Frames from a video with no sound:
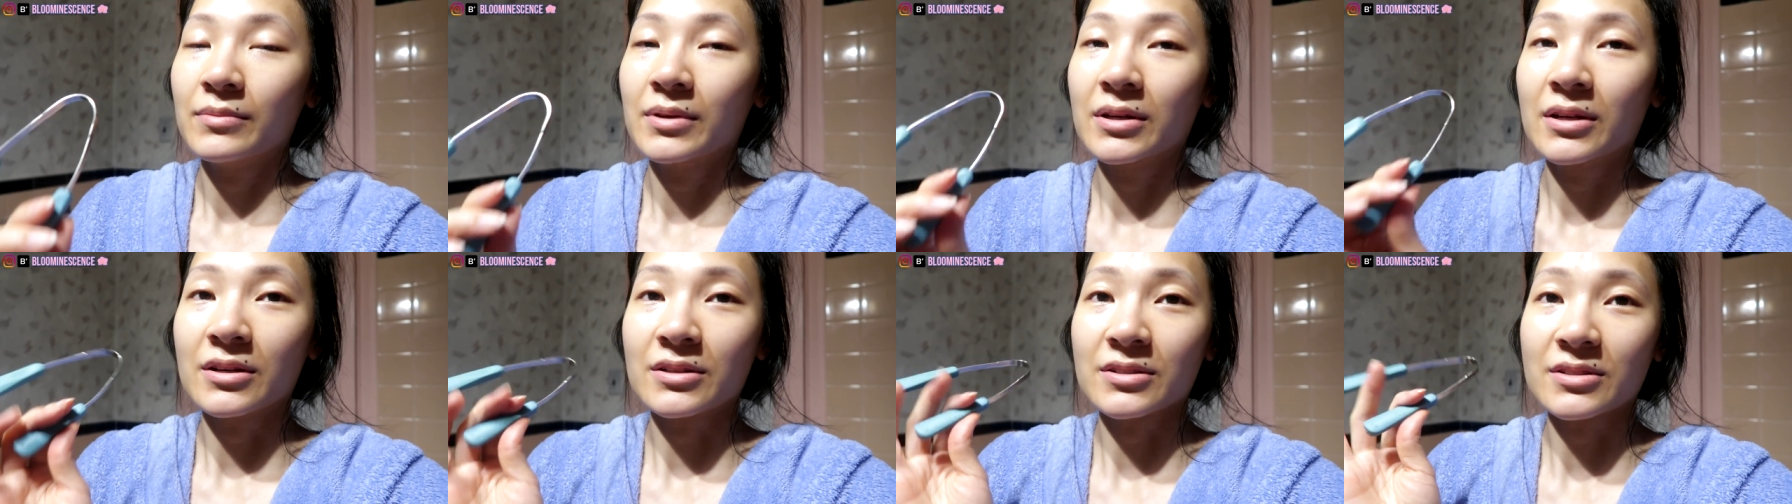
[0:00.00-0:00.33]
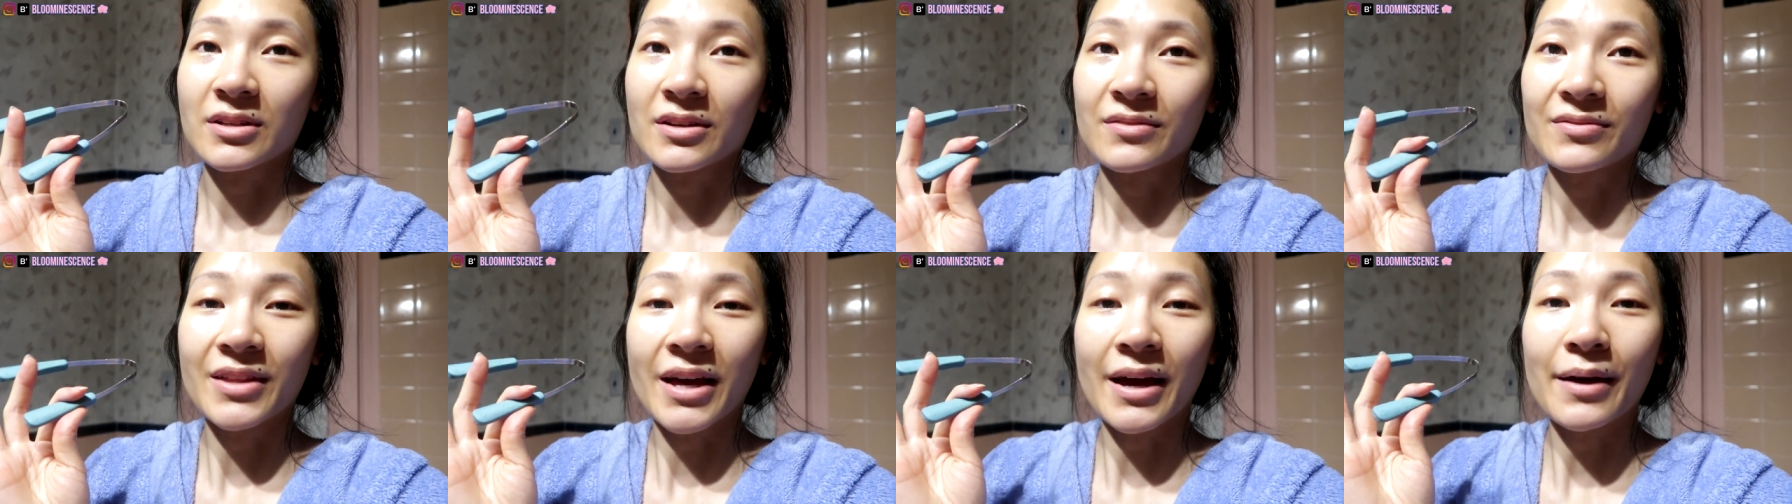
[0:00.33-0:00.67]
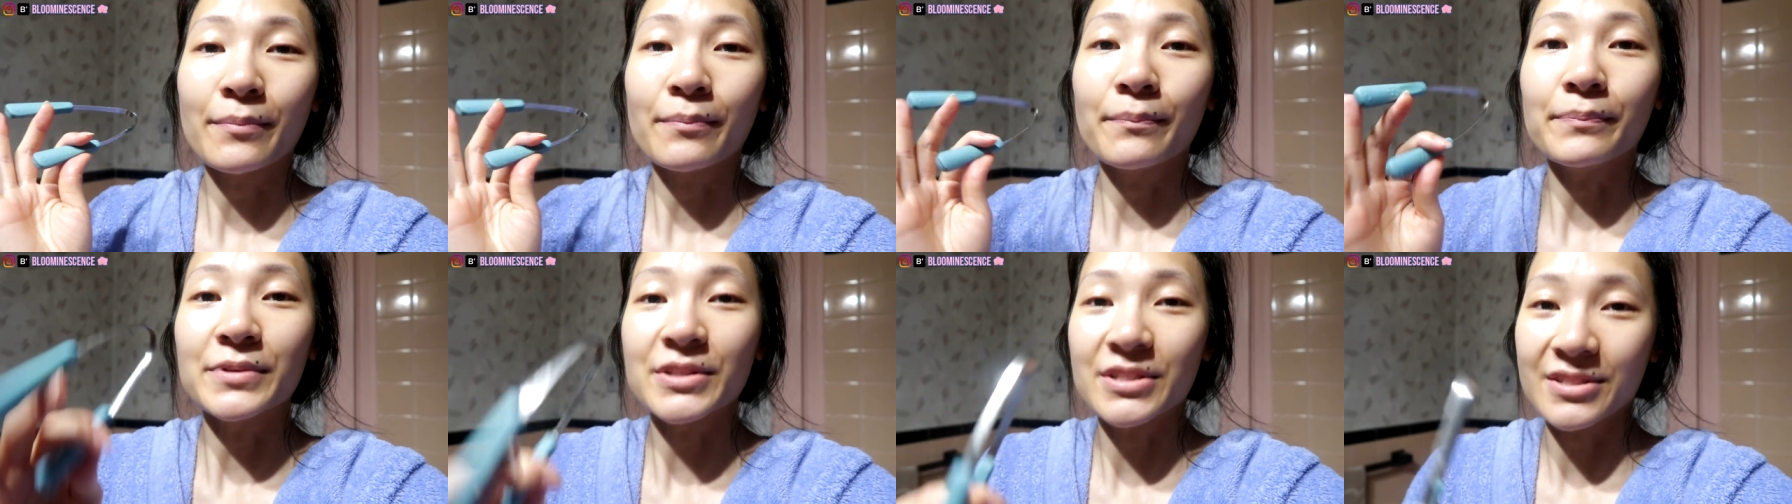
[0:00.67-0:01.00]
because of that
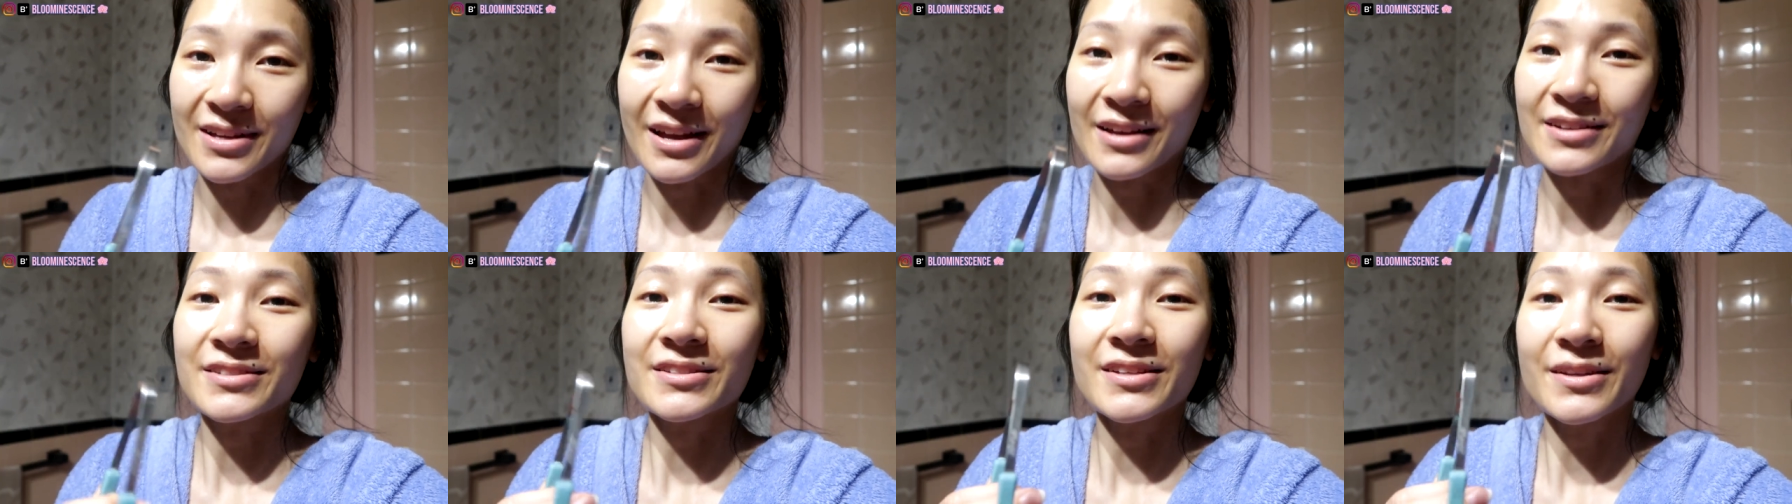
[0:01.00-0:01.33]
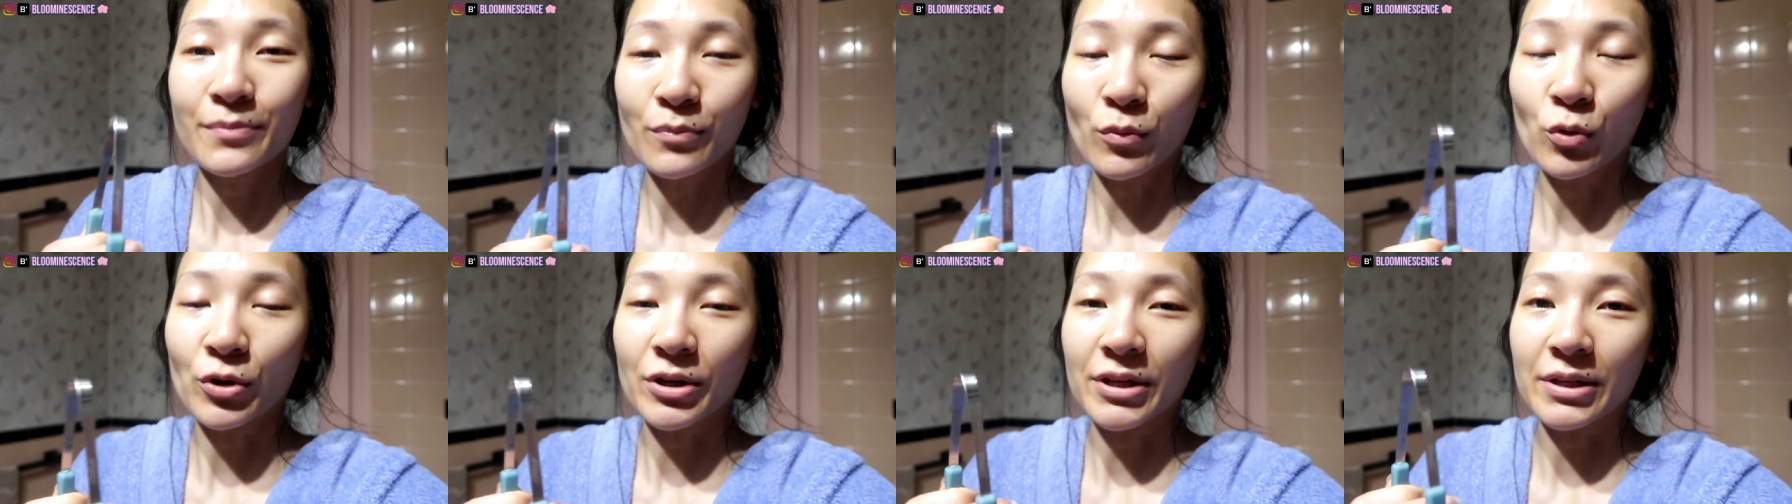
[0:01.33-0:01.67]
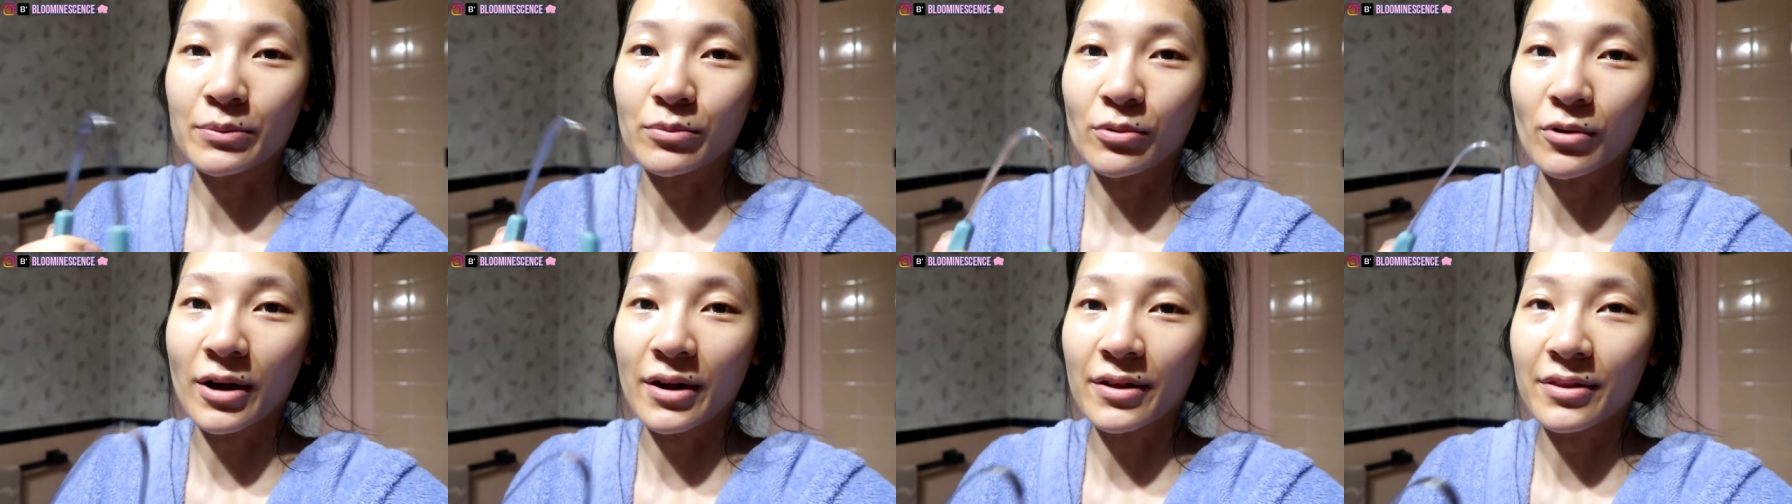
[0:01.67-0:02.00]
disgusting
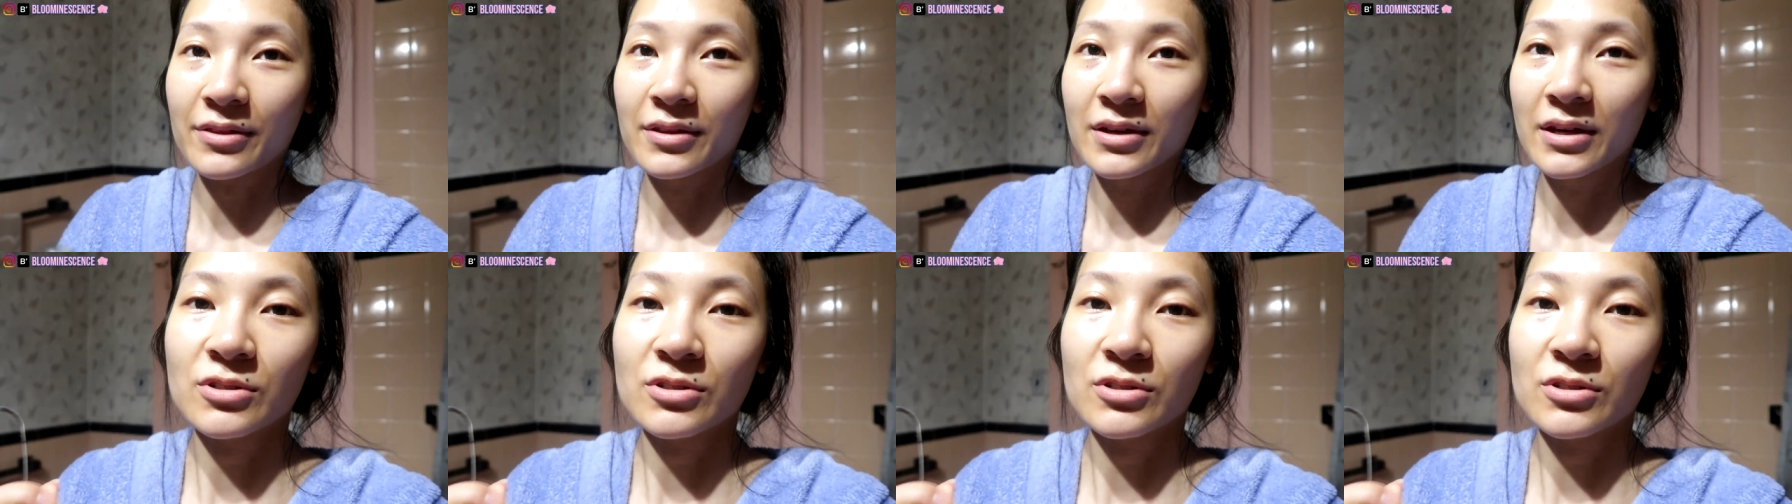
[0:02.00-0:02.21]
morning breath.